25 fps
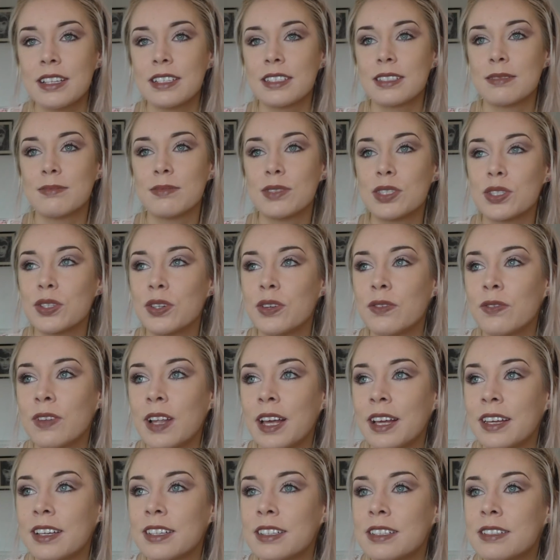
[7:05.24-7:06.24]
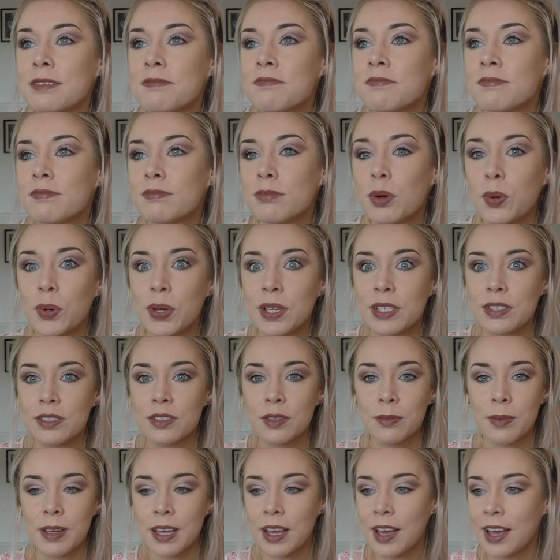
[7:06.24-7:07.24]
some sort of like poison
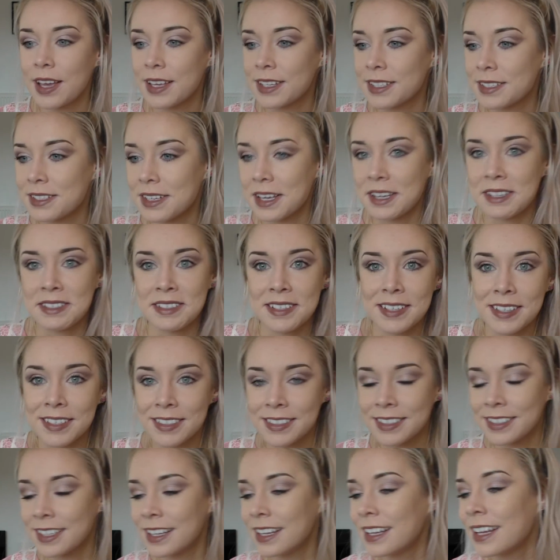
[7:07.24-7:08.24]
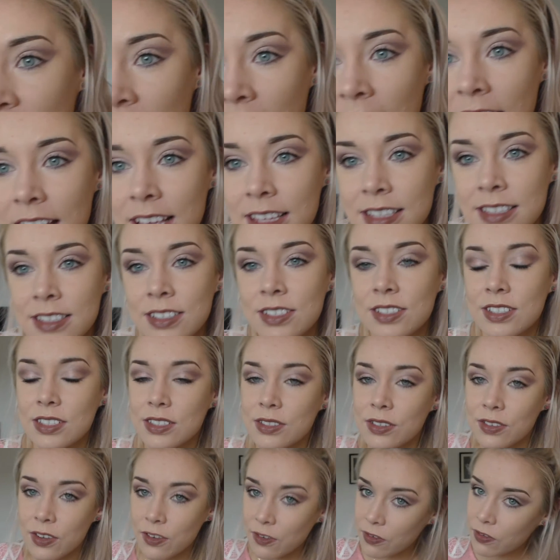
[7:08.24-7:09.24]
on my eyes. I don't know. That is just
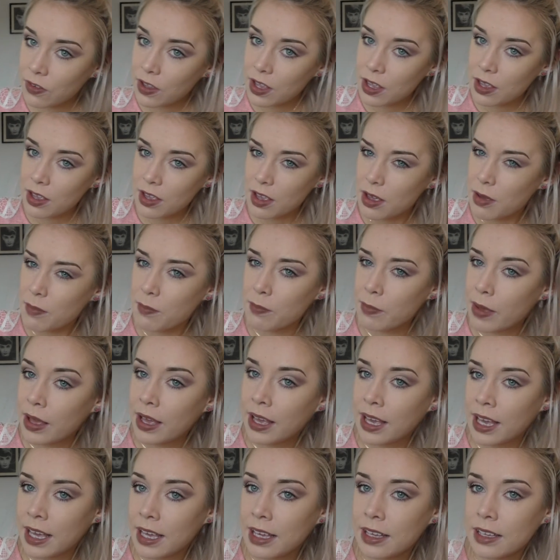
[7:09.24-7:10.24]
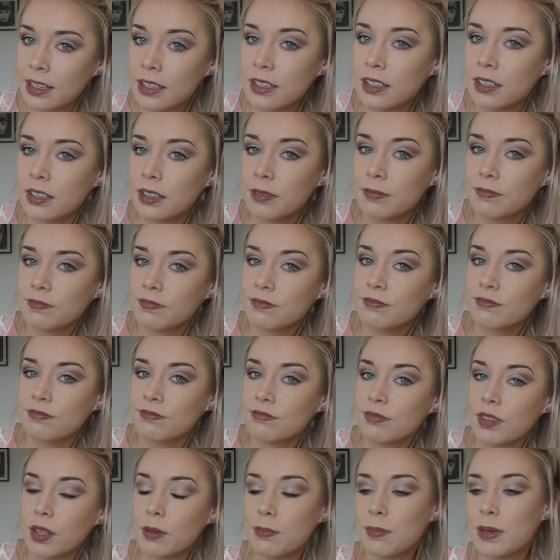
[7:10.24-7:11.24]
sort of my
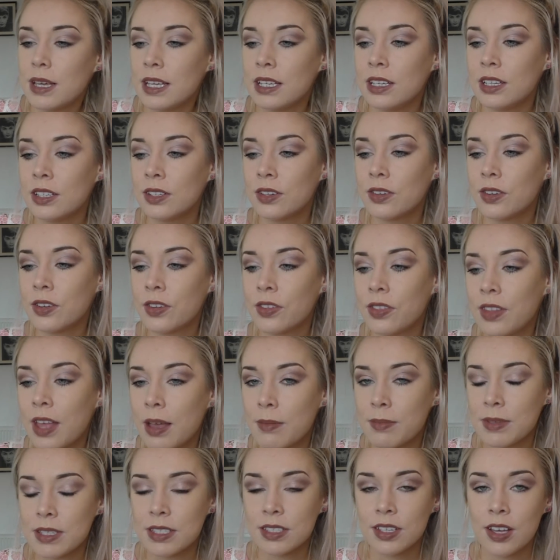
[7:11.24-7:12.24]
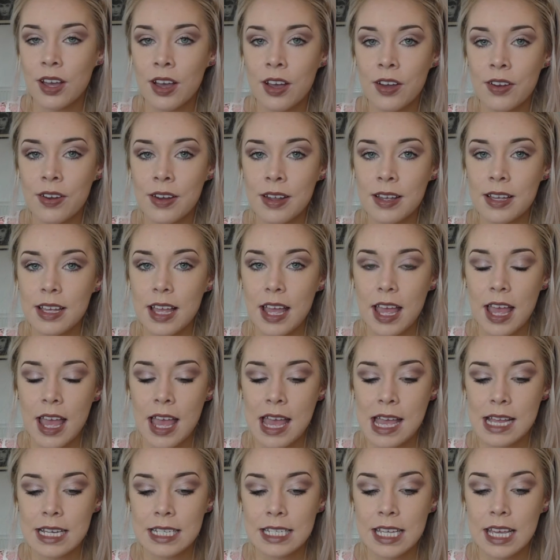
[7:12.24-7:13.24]
opinion on that mascara.
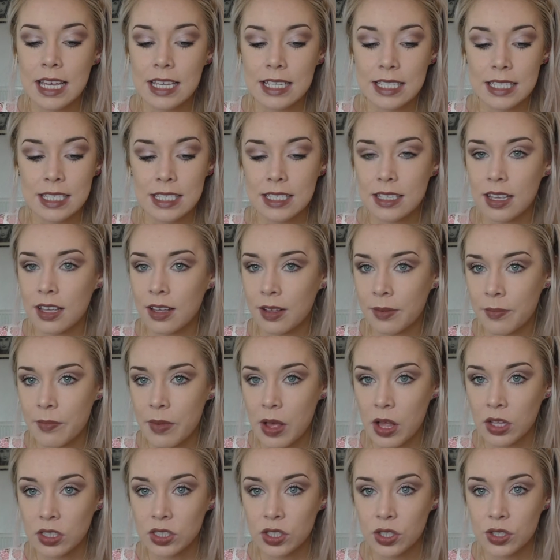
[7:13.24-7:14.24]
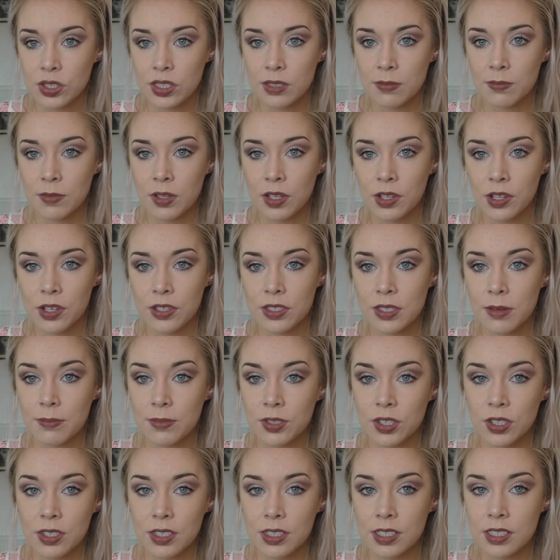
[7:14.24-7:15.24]
And yes, I'll do some close-up
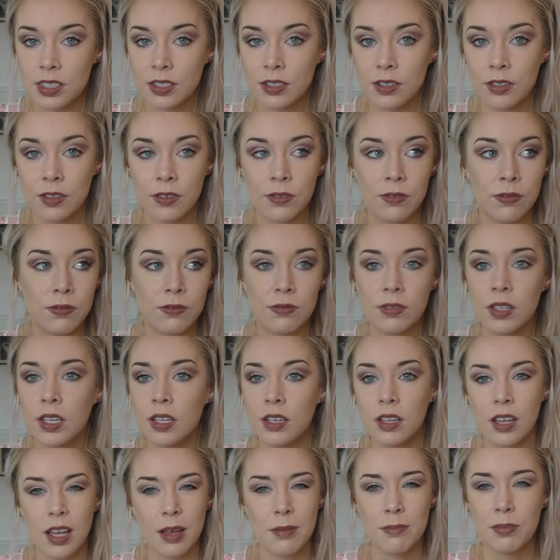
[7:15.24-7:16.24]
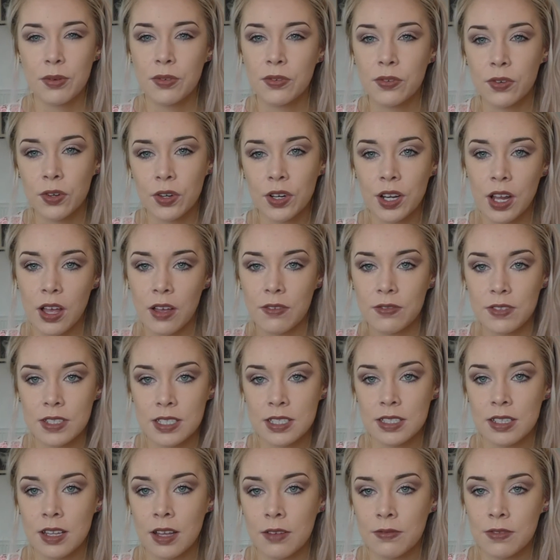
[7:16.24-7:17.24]
shots of before and after
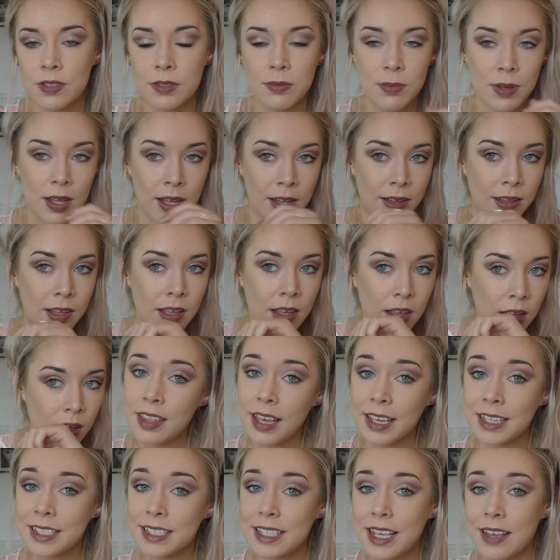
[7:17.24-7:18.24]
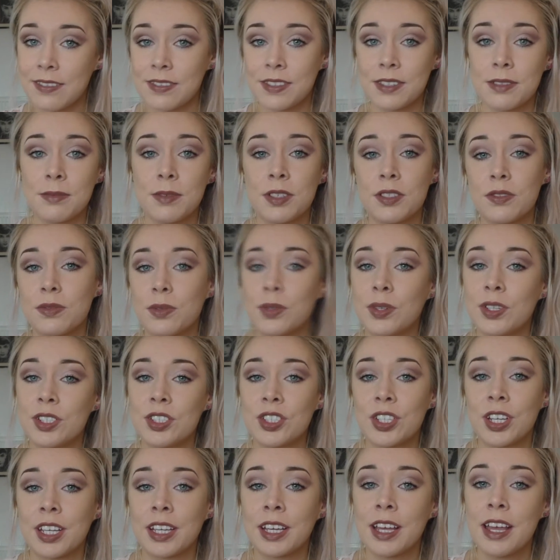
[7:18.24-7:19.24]
stuff as well. Thanks ever so much for
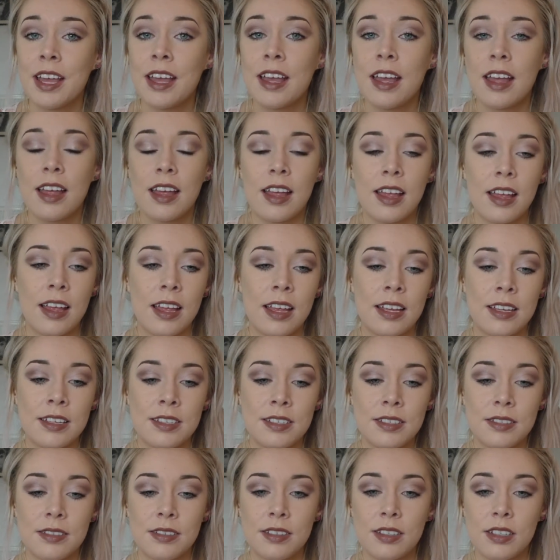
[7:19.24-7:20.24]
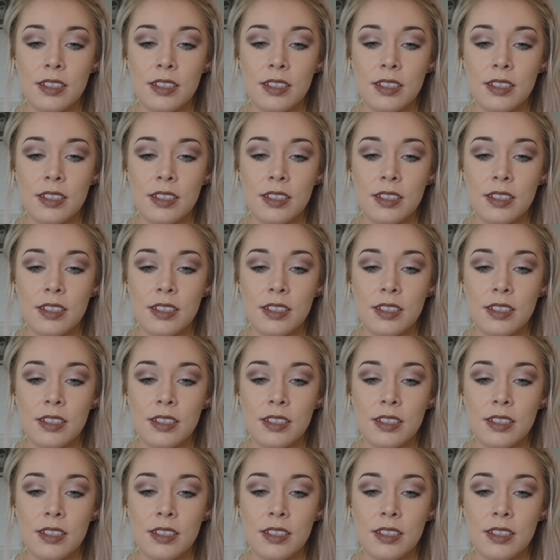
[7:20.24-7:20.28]
watching. And